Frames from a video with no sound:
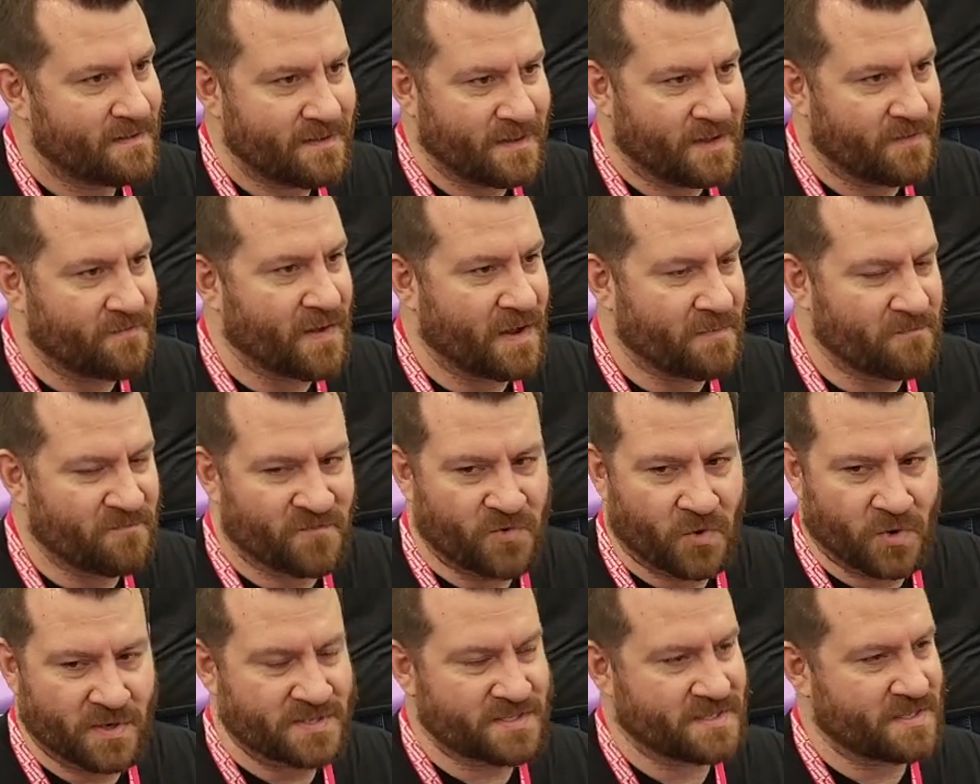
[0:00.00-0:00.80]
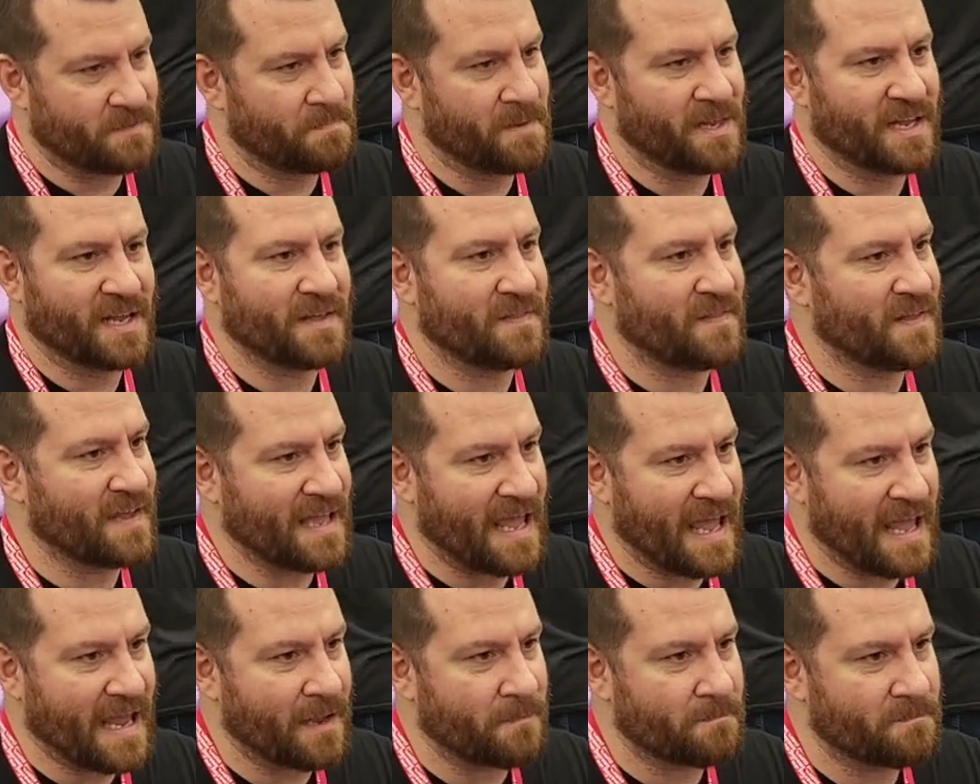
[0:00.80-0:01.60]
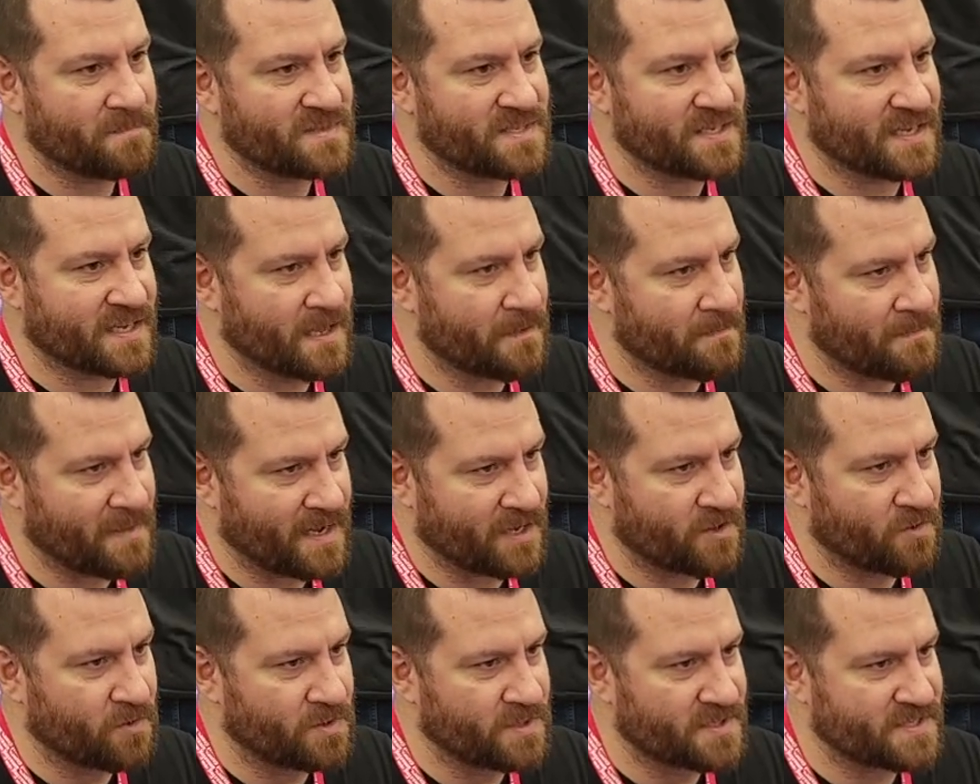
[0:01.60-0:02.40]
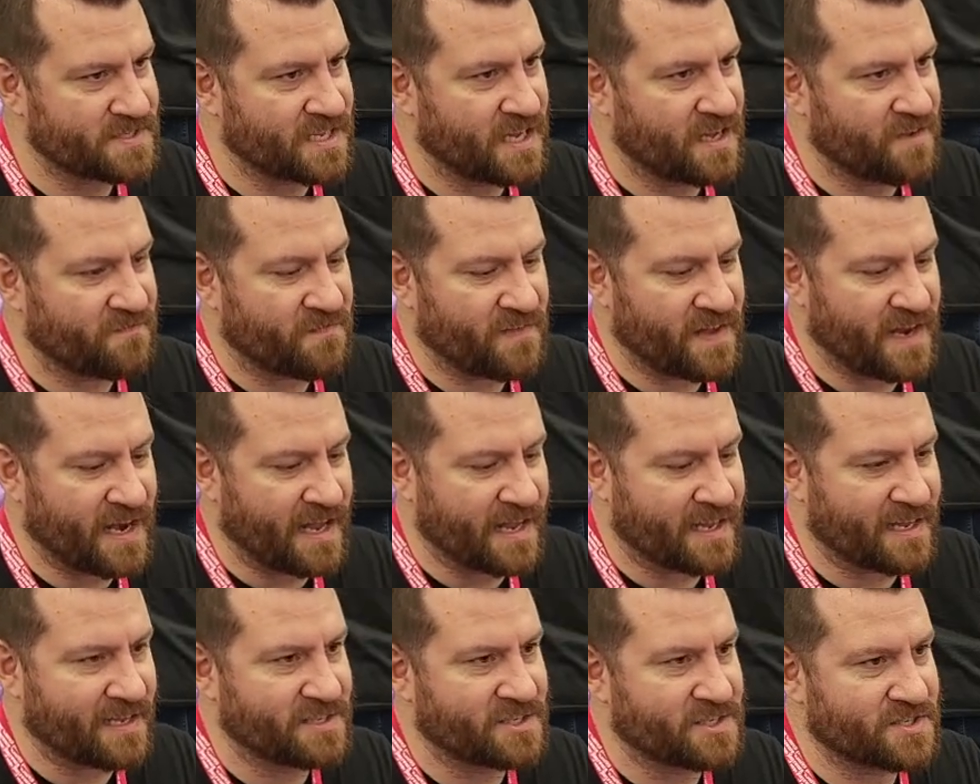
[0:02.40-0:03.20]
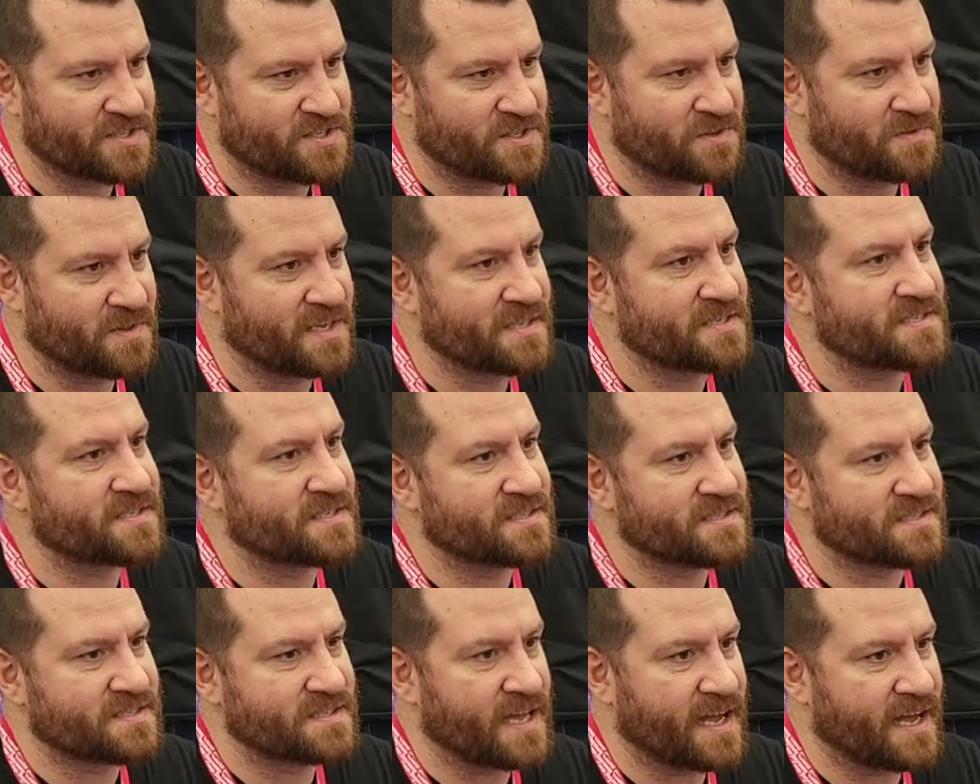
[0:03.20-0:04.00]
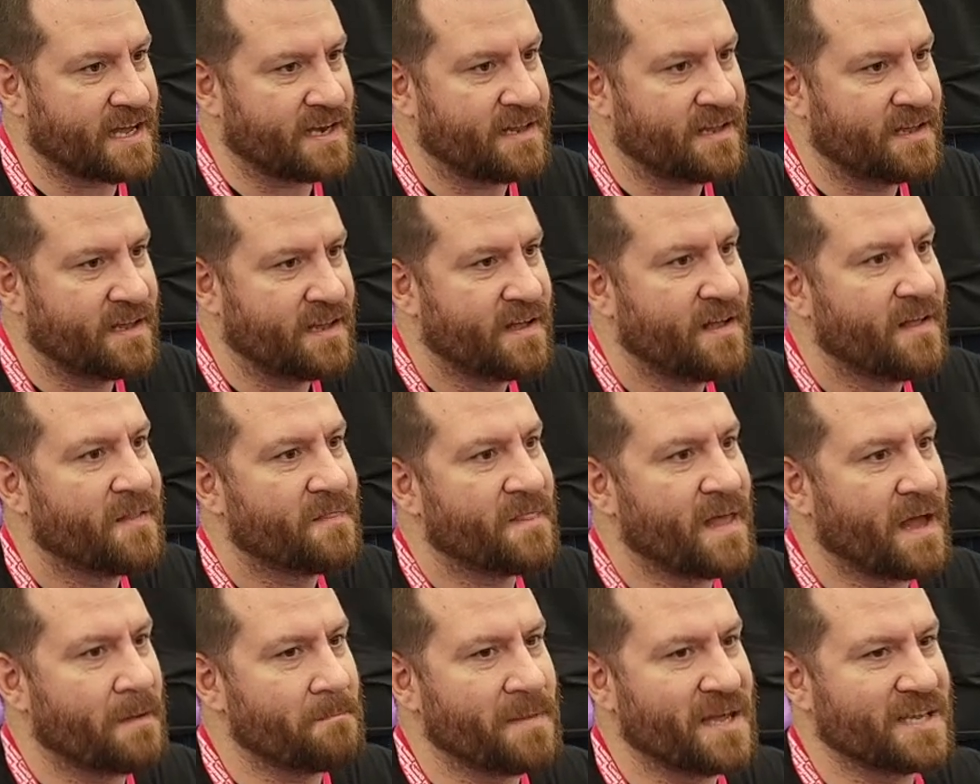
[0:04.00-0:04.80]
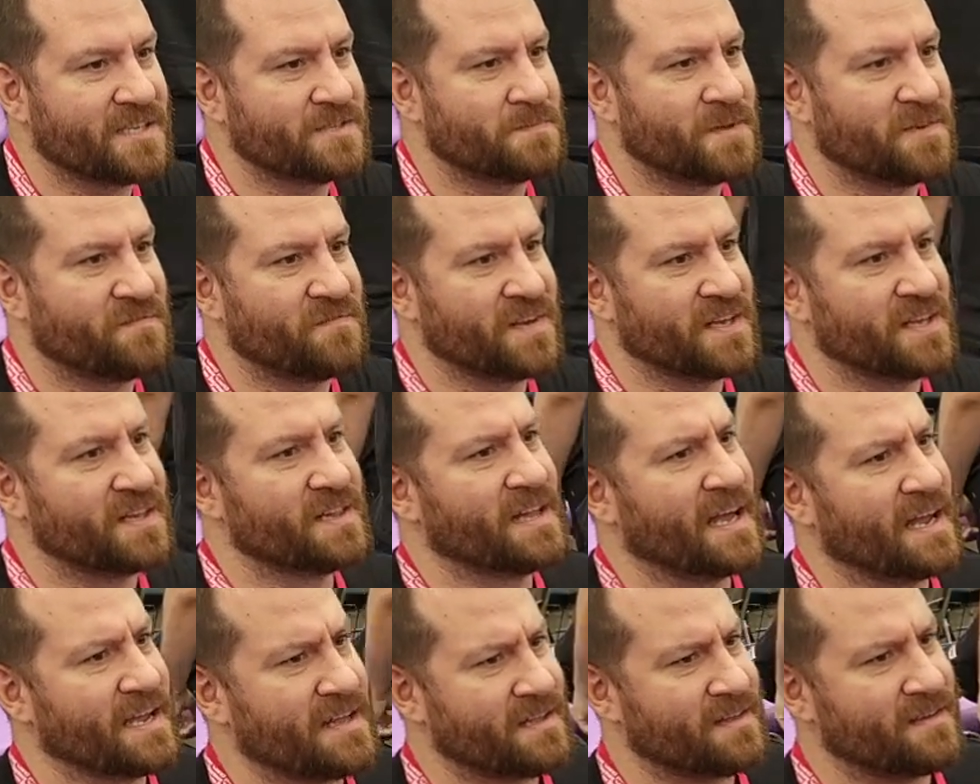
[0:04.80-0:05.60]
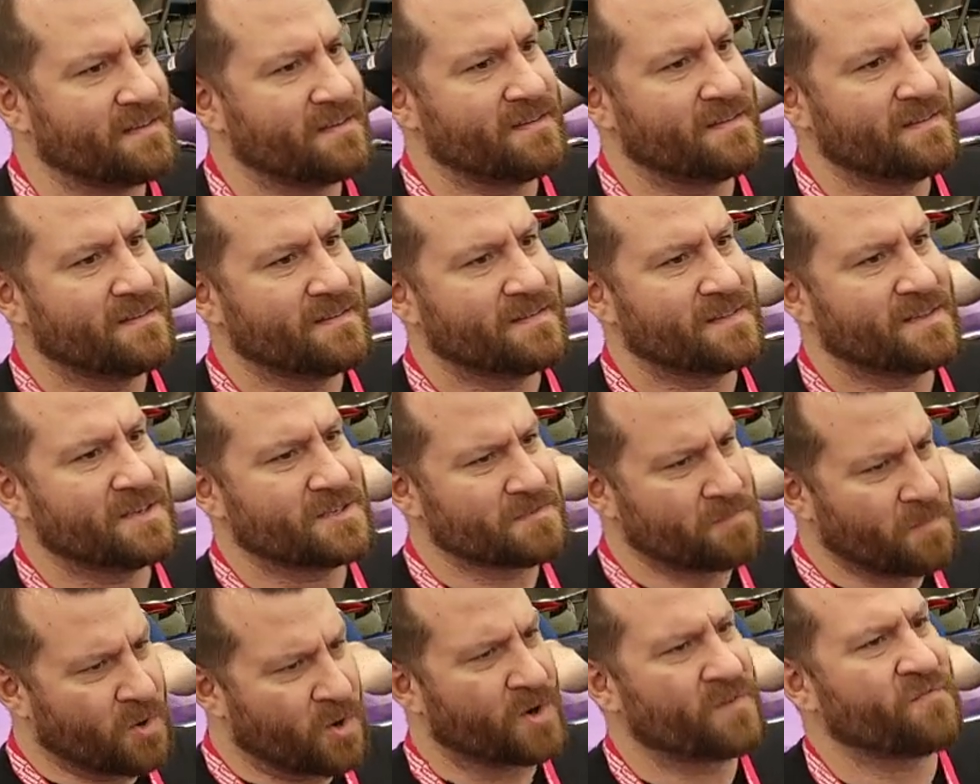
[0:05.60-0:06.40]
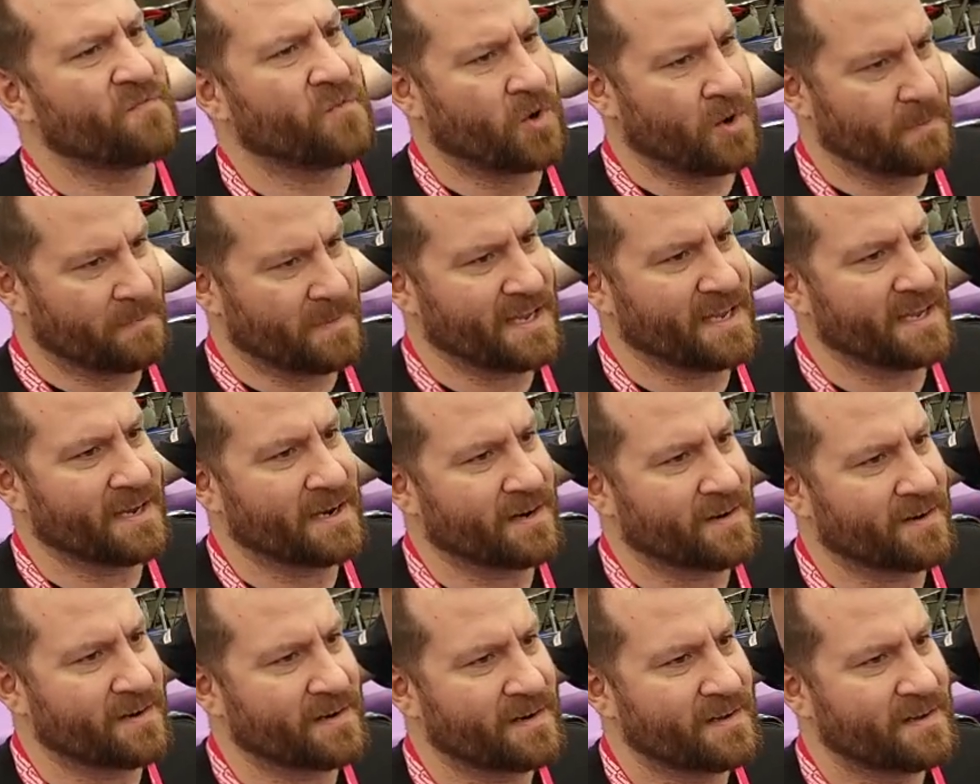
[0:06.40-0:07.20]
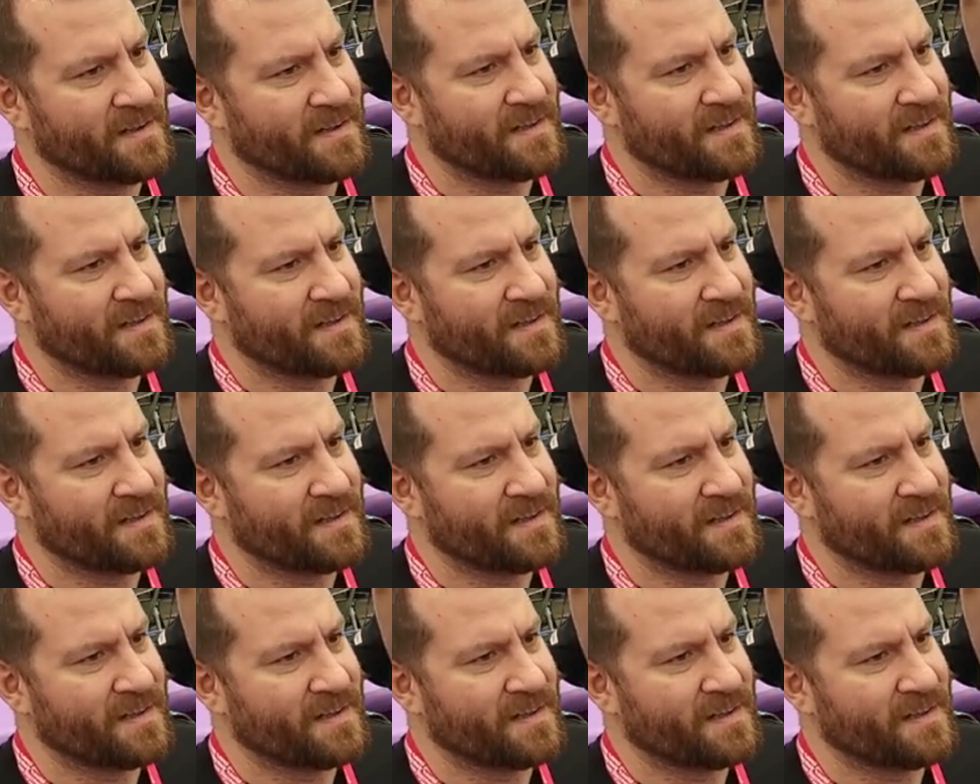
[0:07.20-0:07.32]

if I'm forced to play the game to get my cool stuff and I can just do this instead, that makes me feel like there's more for me here.